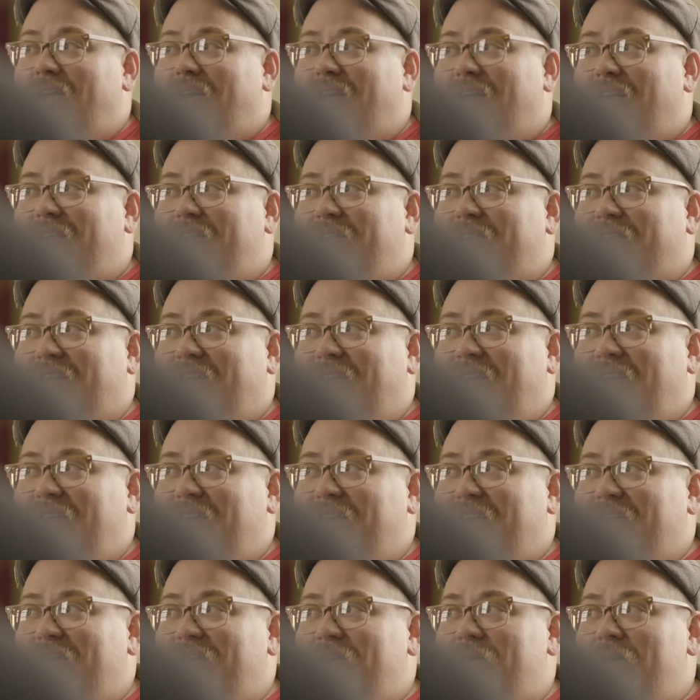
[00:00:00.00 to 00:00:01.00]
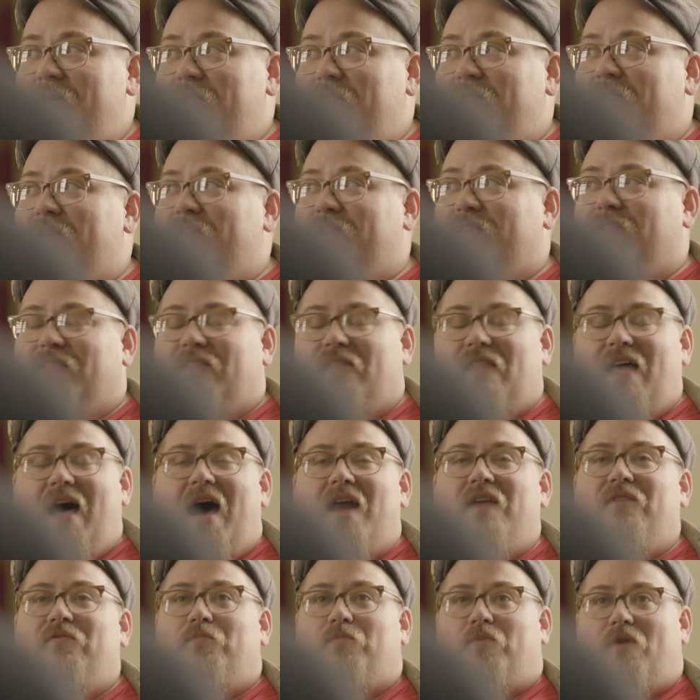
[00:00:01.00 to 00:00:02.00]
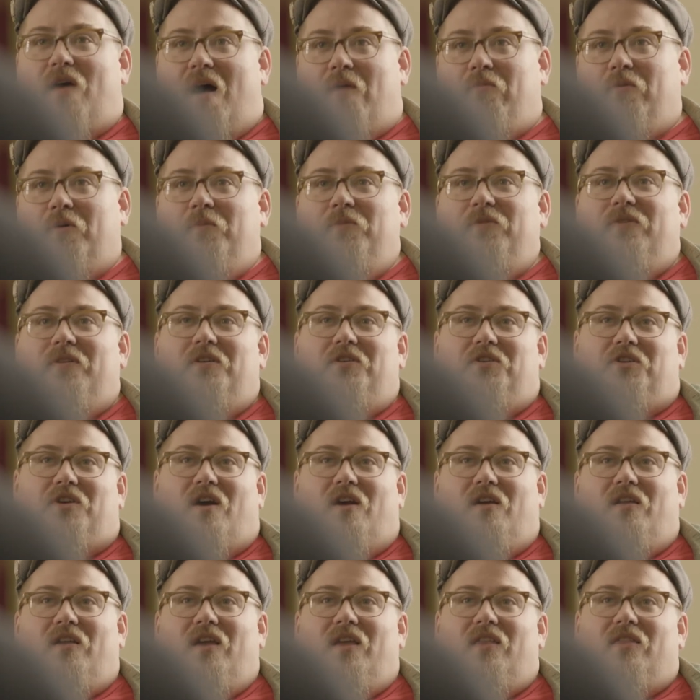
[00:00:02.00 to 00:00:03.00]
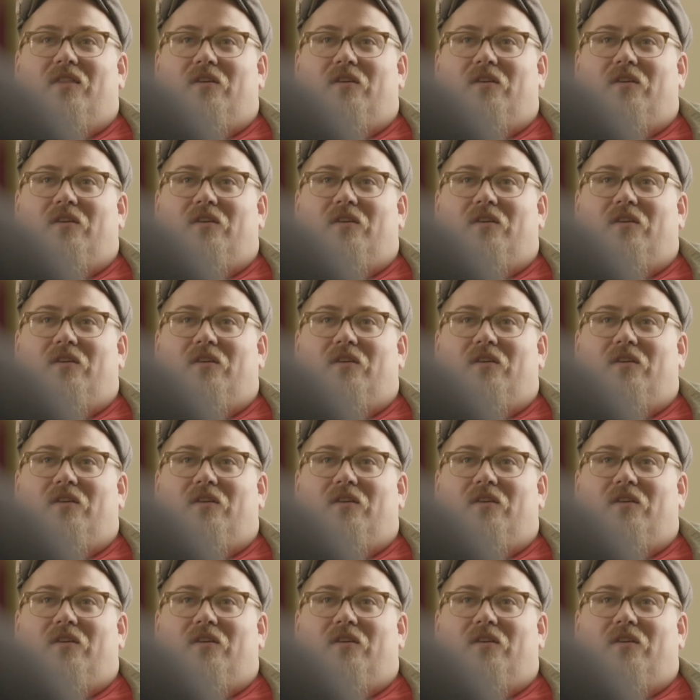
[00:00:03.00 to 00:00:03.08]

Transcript: And say, you know what? There's a lot of problems in Charlotte,